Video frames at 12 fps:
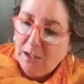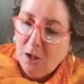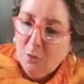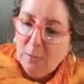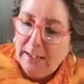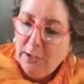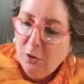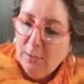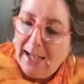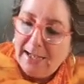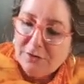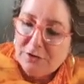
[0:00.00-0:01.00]
Oh, hello.
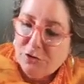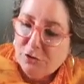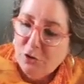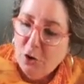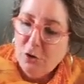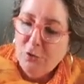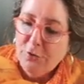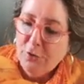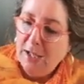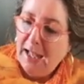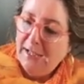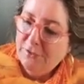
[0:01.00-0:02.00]
How did you
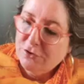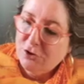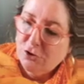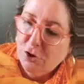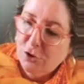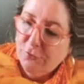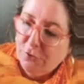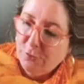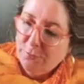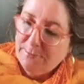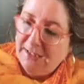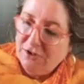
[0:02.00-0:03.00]
know that you
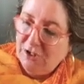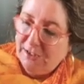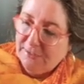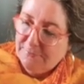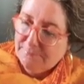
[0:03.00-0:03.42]
were magic?